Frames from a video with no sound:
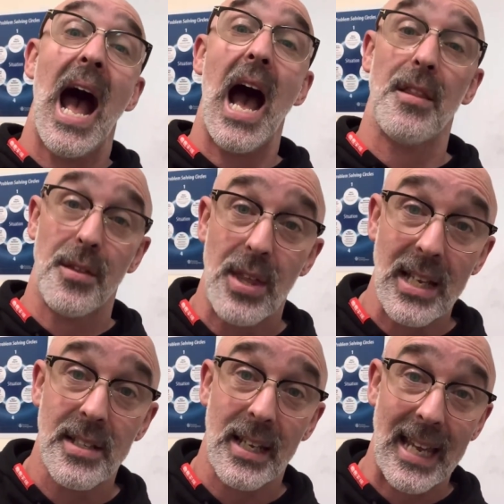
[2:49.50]
are the
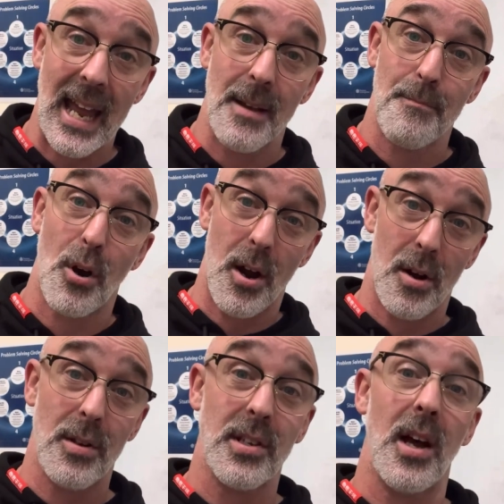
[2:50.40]
things that get
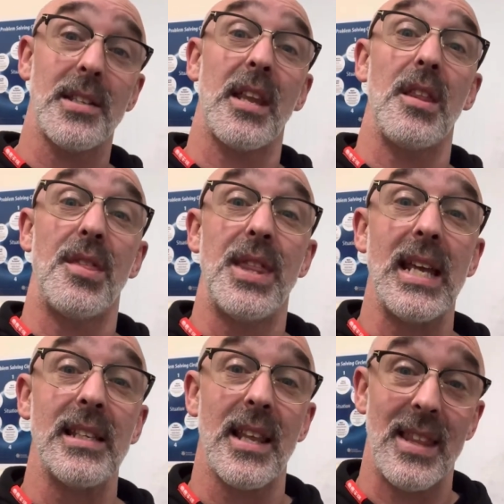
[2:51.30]
prioritized and the
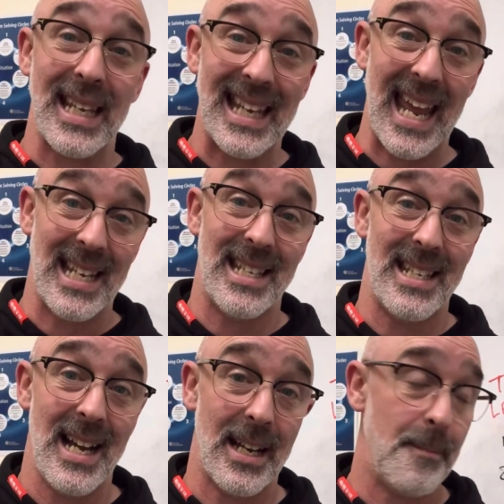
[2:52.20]
things that get
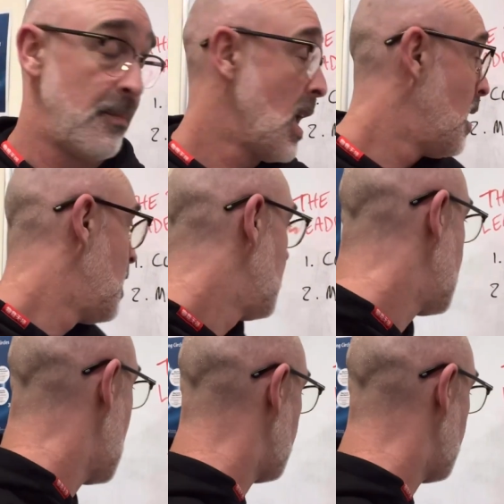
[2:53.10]
done. Now,